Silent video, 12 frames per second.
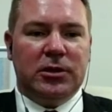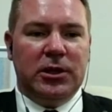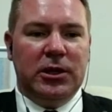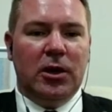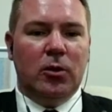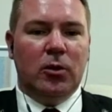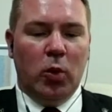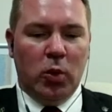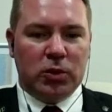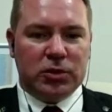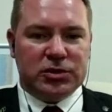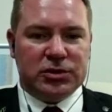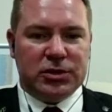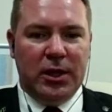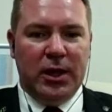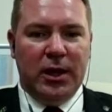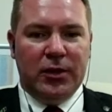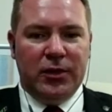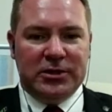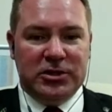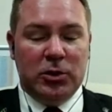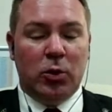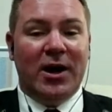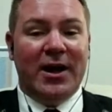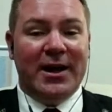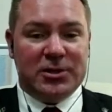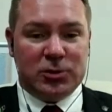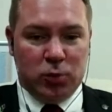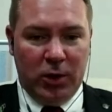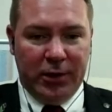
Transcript: awards that DEWA has won.